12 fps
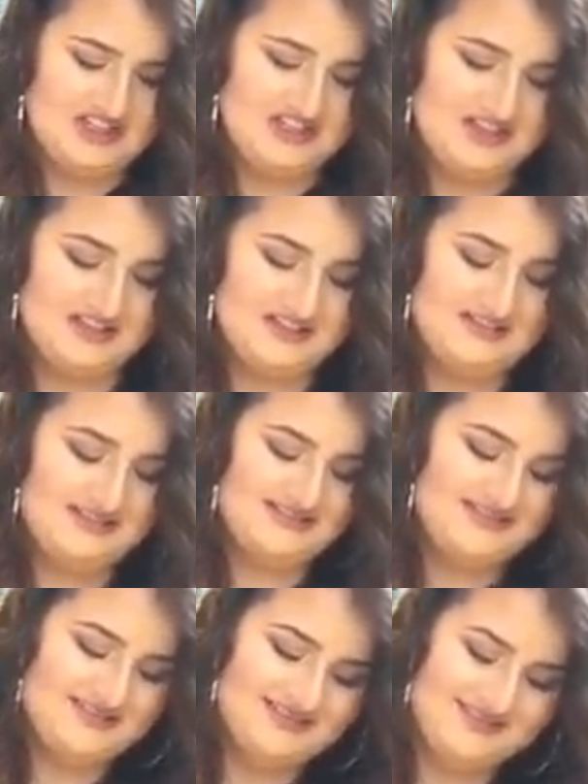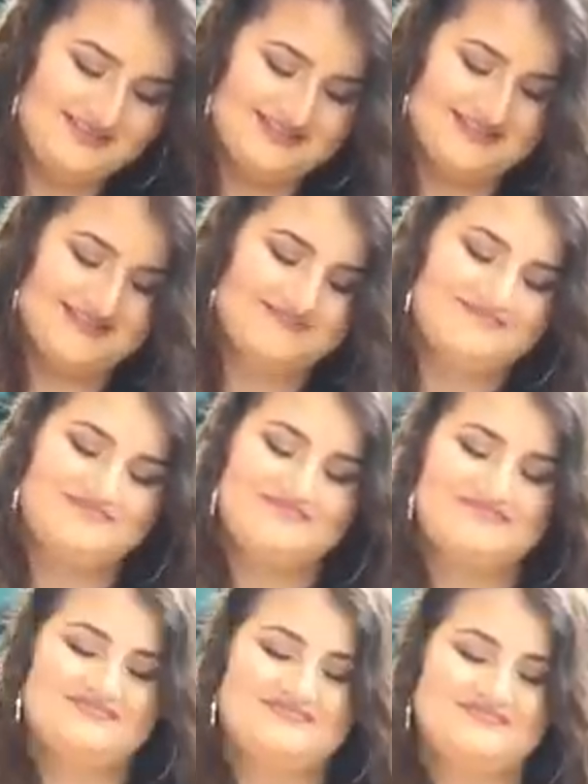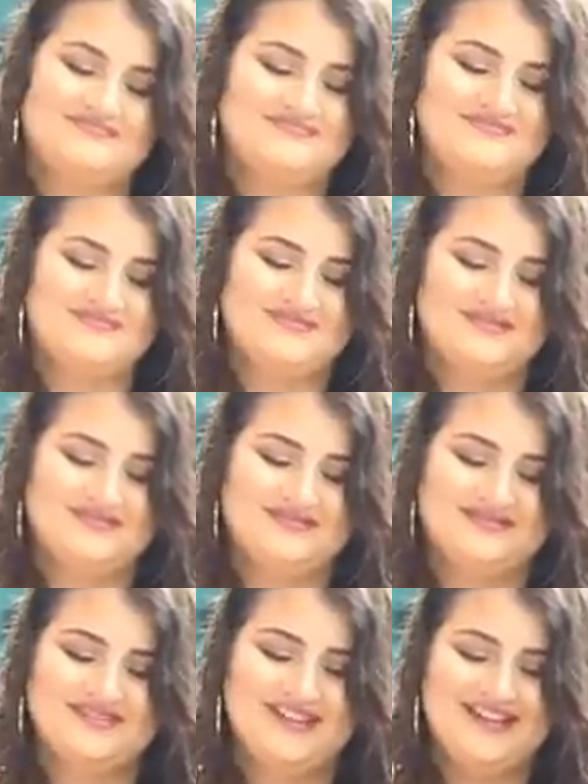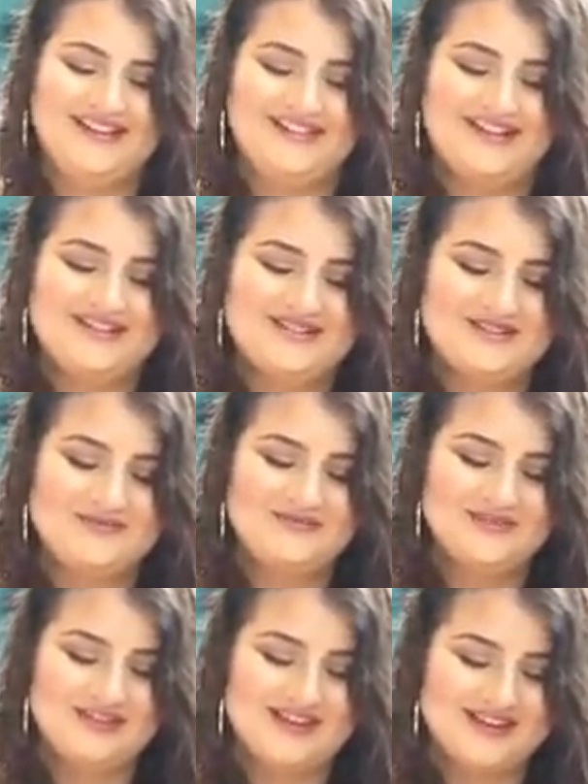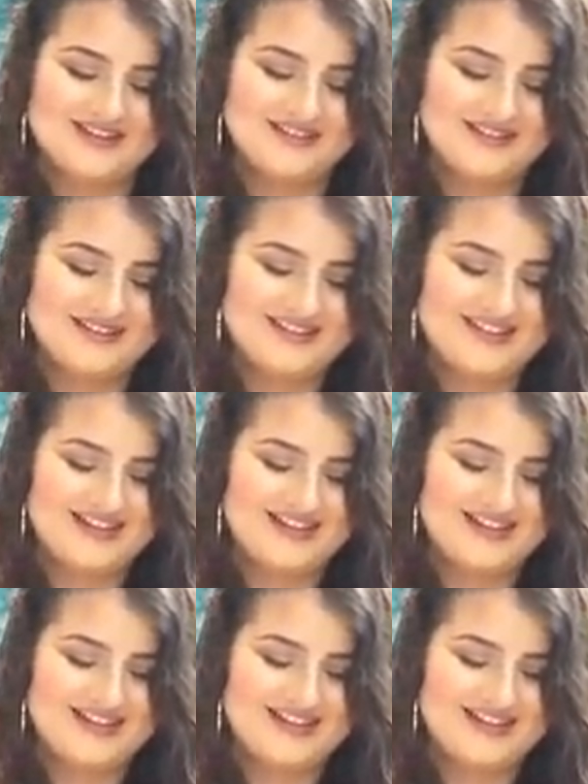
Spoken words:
[no speech]